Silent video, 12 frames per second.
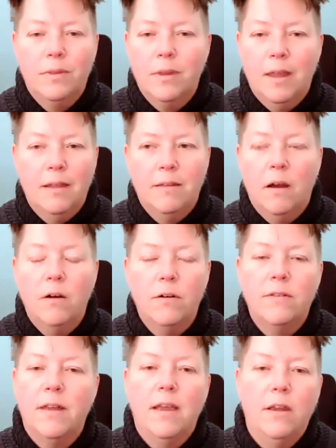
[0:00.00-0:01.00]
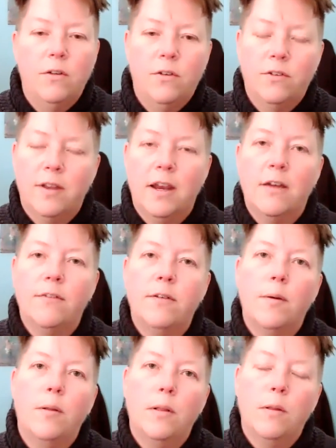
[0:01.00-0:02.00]
it's hard to say. You're just gonna have
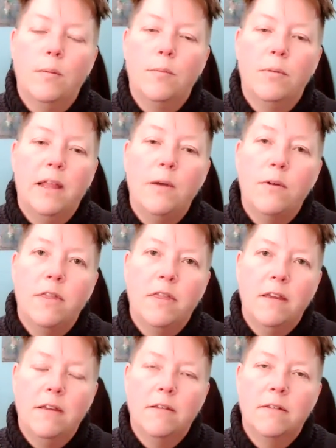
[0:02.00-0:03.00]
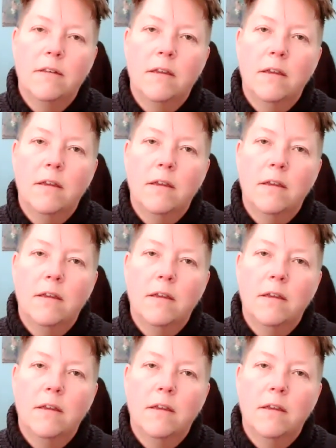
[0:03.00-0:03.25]
to play with these.